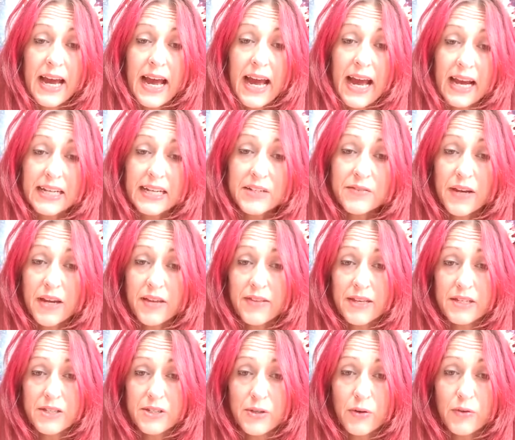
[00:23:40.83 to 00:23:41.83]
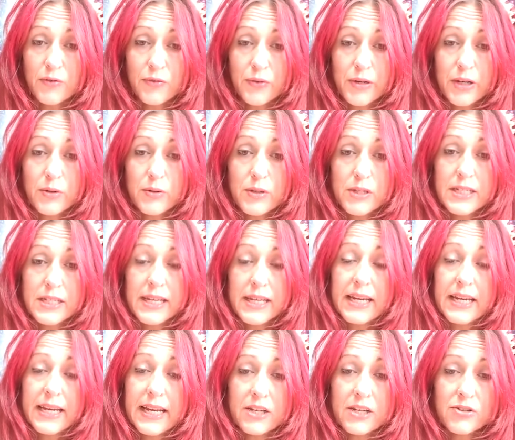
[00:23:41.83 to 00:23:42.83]
activate their soul frequency
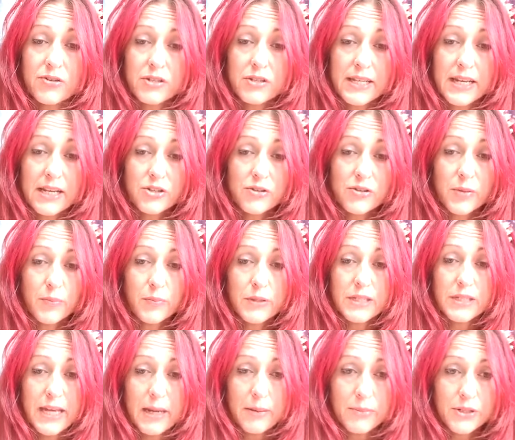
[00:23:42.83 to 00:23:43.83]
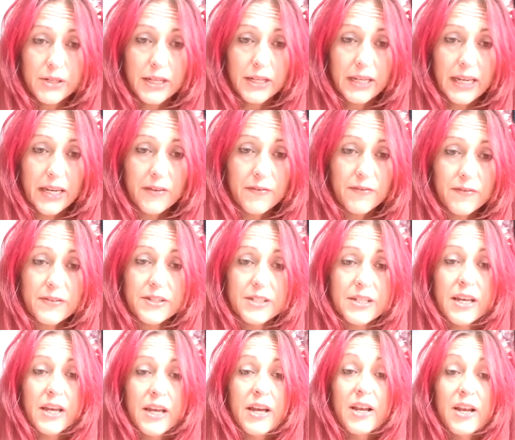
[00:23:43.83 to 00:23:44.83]
and extrasensory perception gifts,